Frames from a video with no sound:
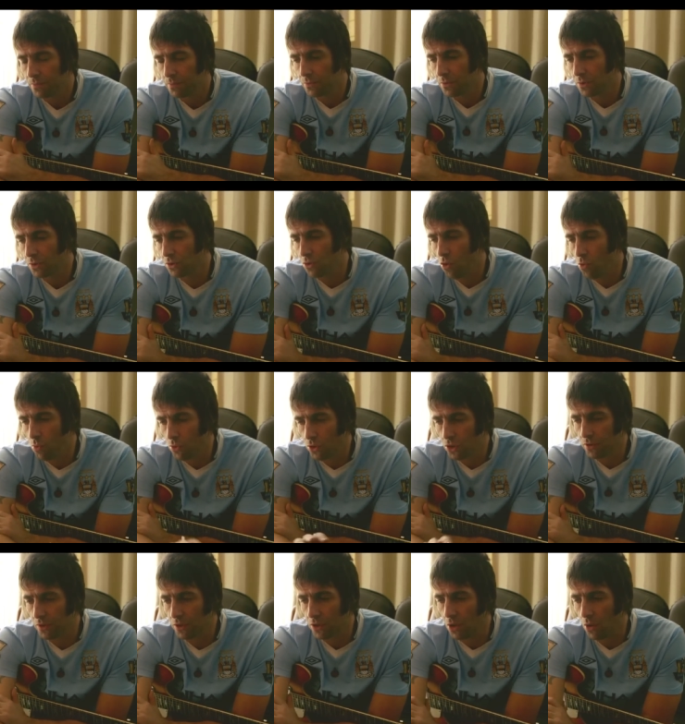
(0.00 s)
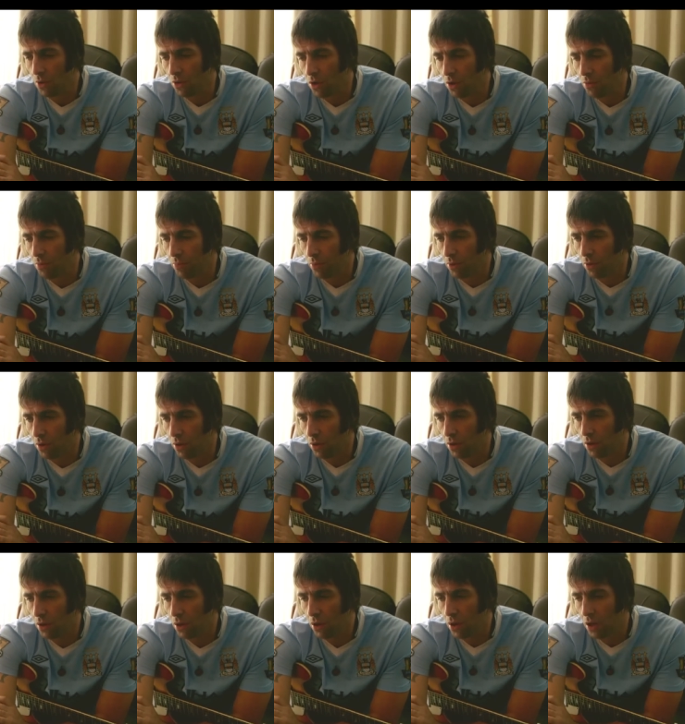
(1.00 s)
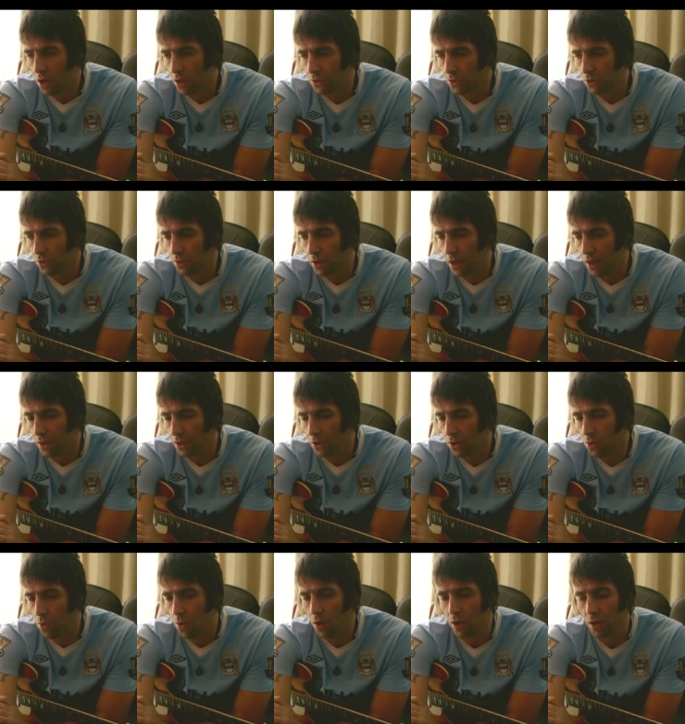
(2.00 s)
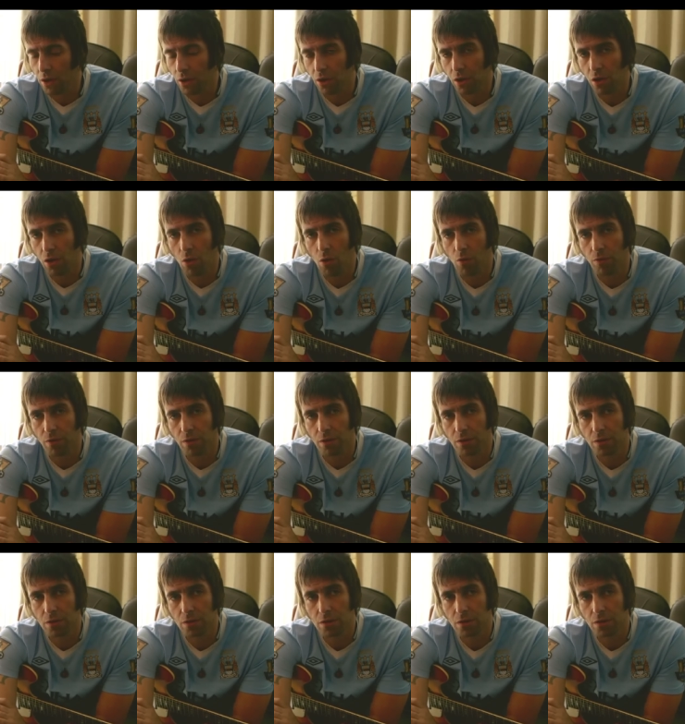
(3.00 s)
There's so much of it going on, but I do like the quality of the clothing